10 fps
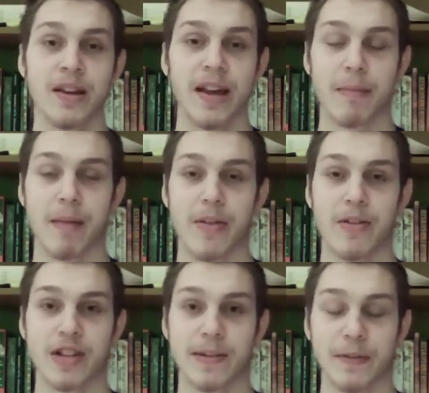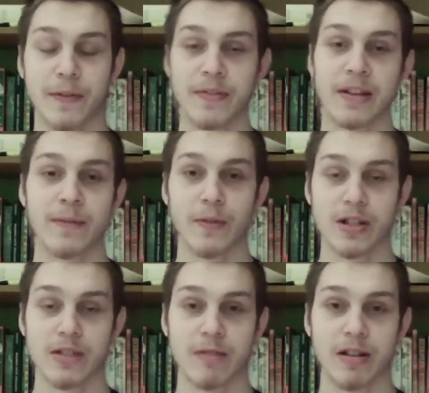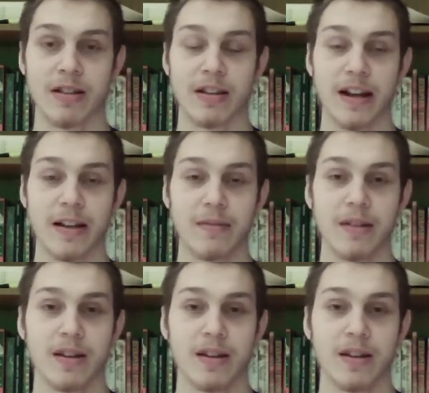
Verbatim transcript: in Matthew chapter 15 verses 1 to 9.